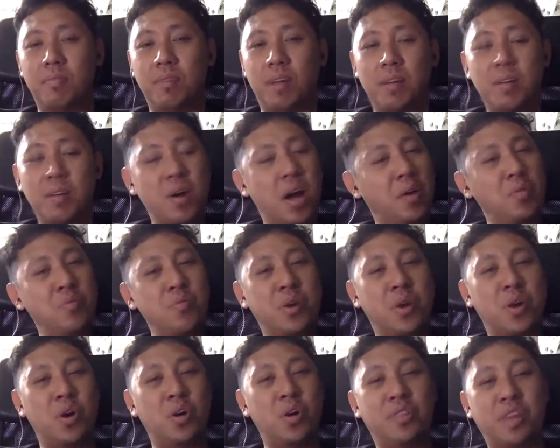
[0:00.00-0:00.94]
I don't
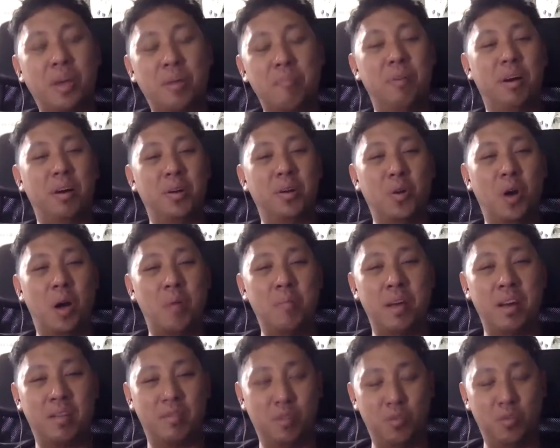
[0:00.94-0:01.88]
recall that part though. I
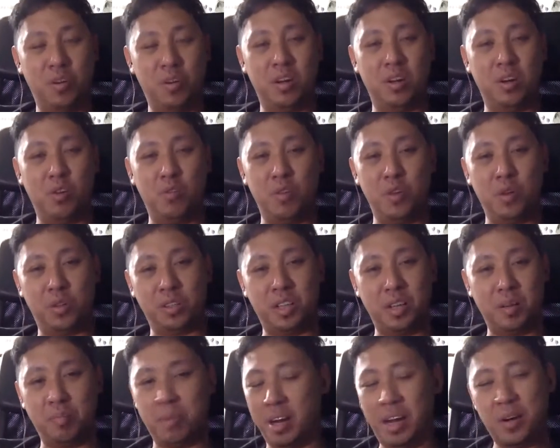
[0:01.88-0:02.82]
might have overlooked
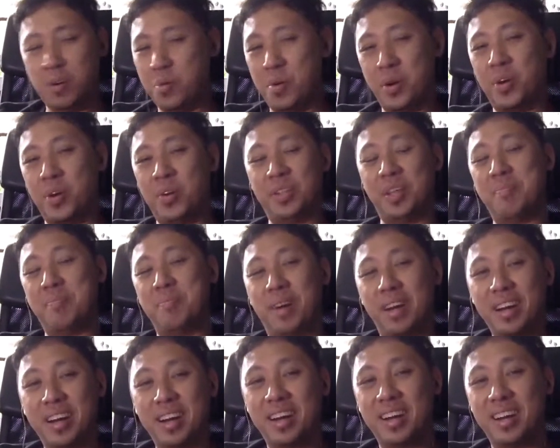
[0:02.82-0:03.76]
it, but I don't recall that part